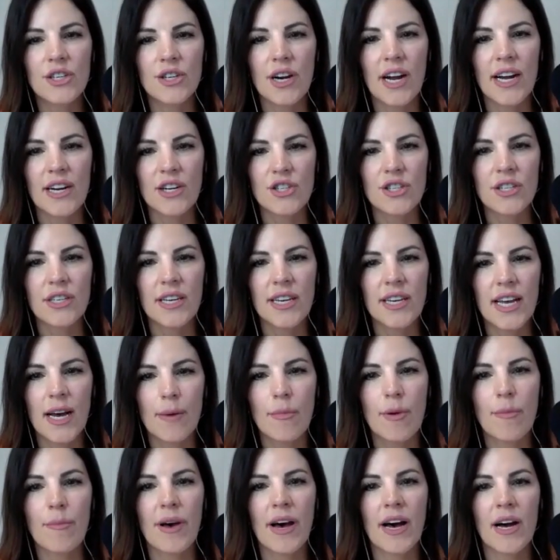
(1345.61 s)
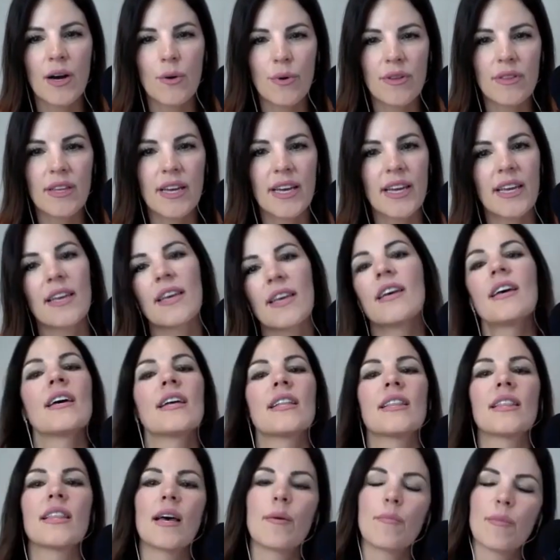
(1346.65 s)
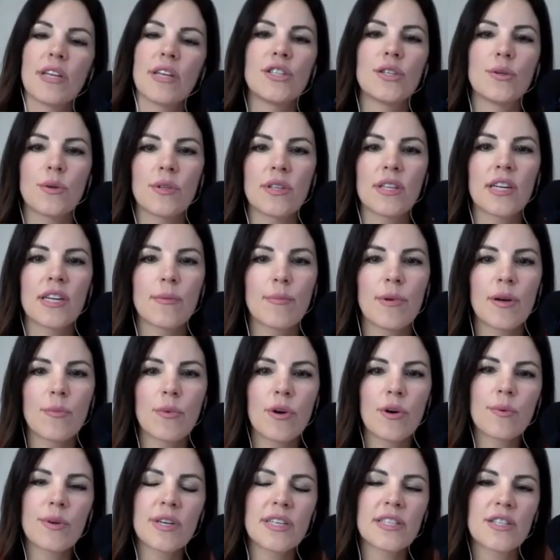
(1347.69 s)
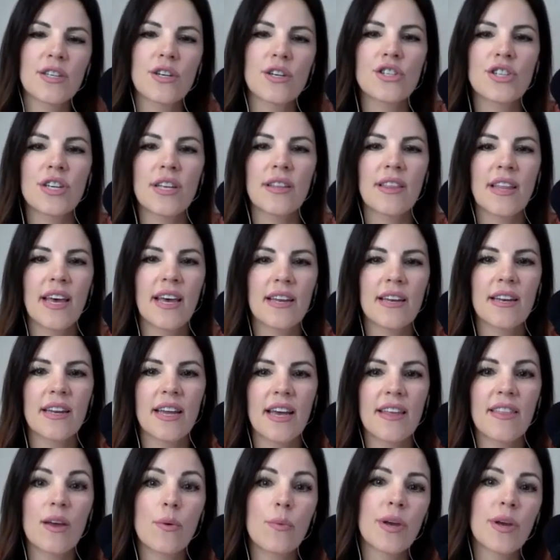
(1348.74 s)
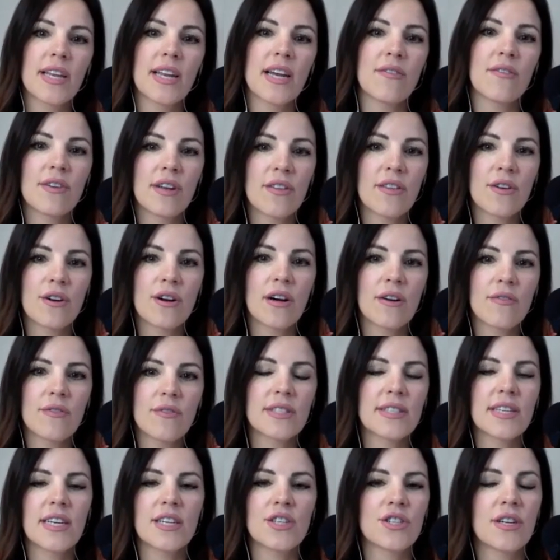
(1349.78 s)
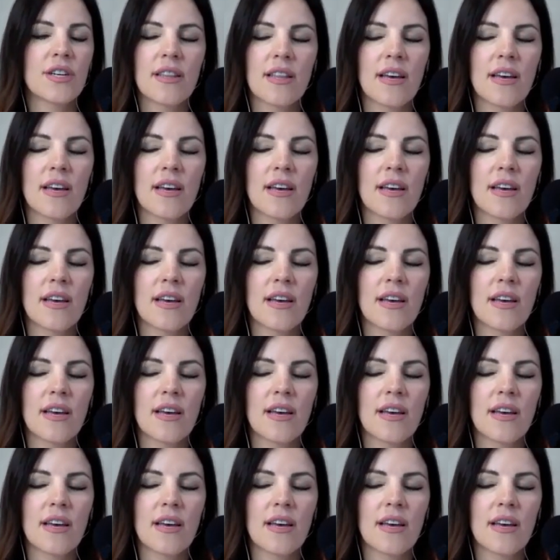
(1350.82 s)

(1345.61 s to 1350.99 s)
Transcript: You're actually coming back with like, let me do a little bit more research and then we can have another conversation.